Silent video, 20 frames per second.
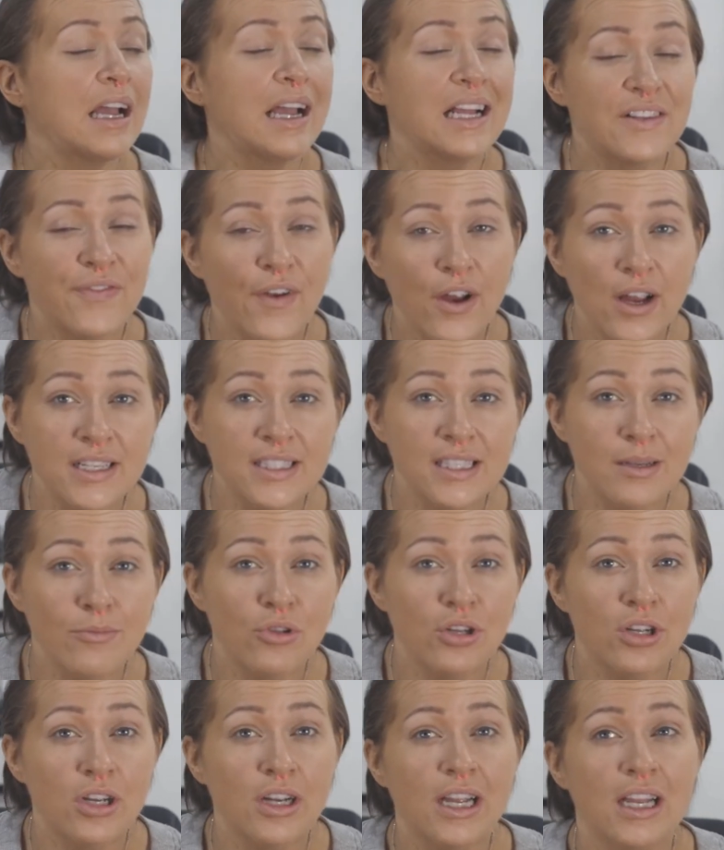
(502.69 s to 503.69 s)
It's very
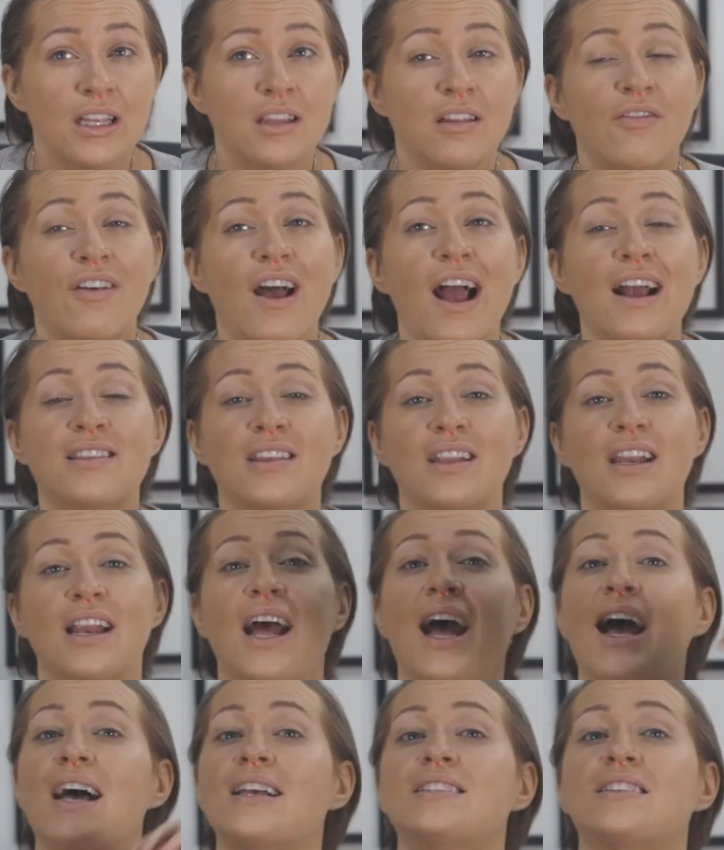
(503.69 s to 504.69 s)
similar in the fact that
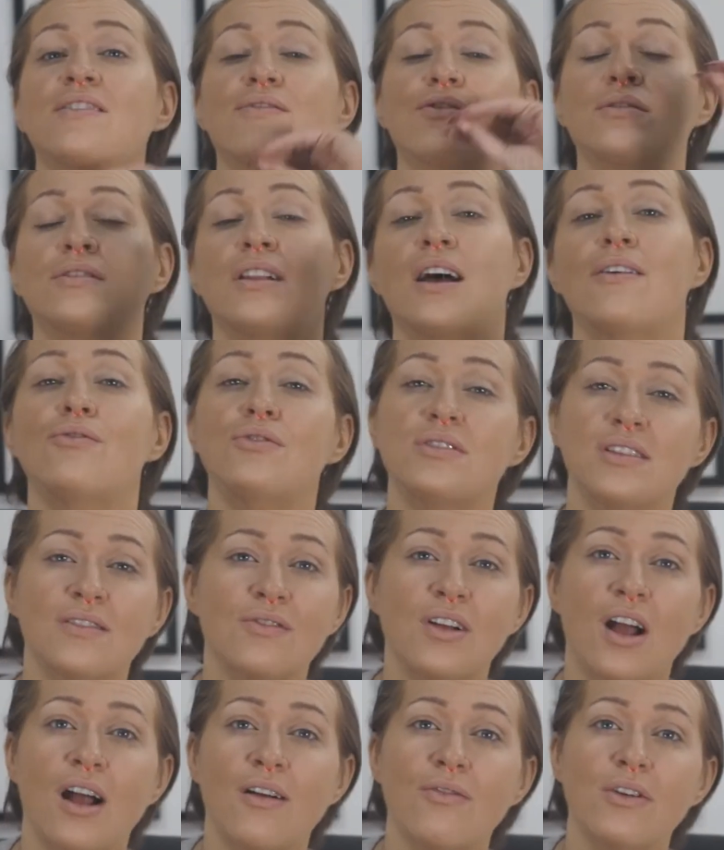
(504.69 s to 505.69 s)
it has different levels
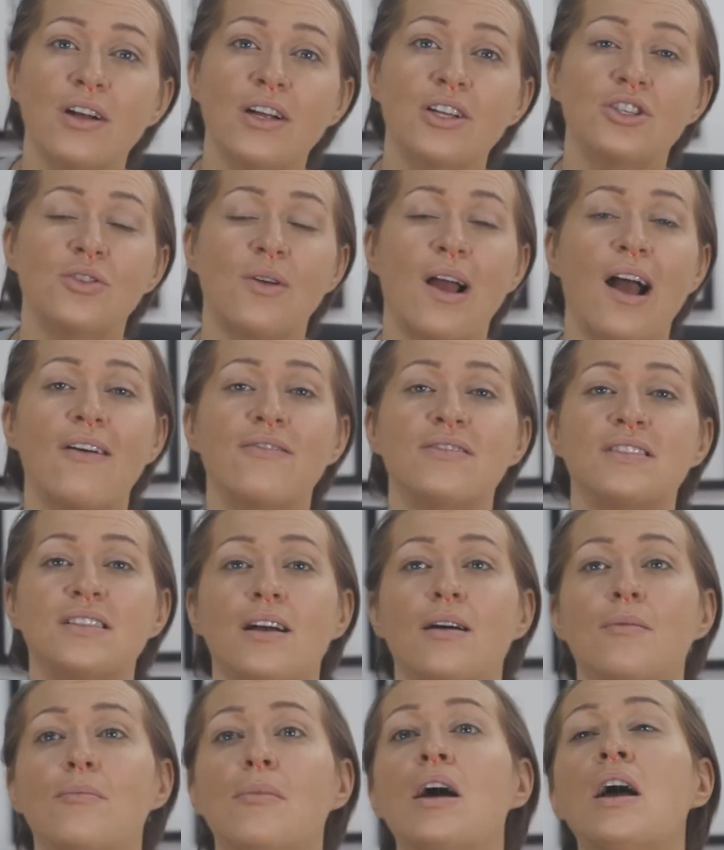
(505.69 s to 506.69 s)
of coverage. You have
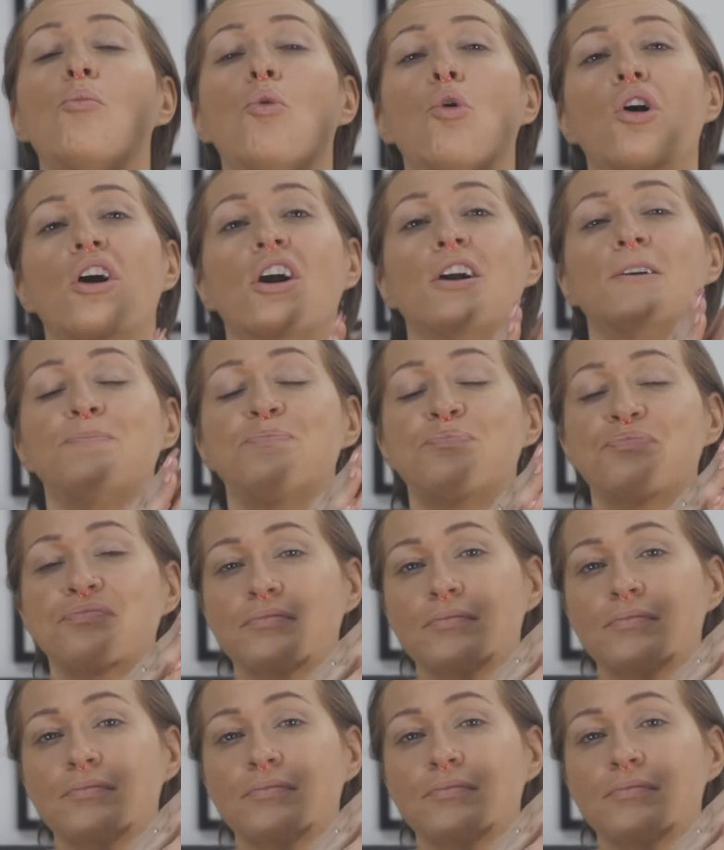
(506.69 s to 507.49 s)
some more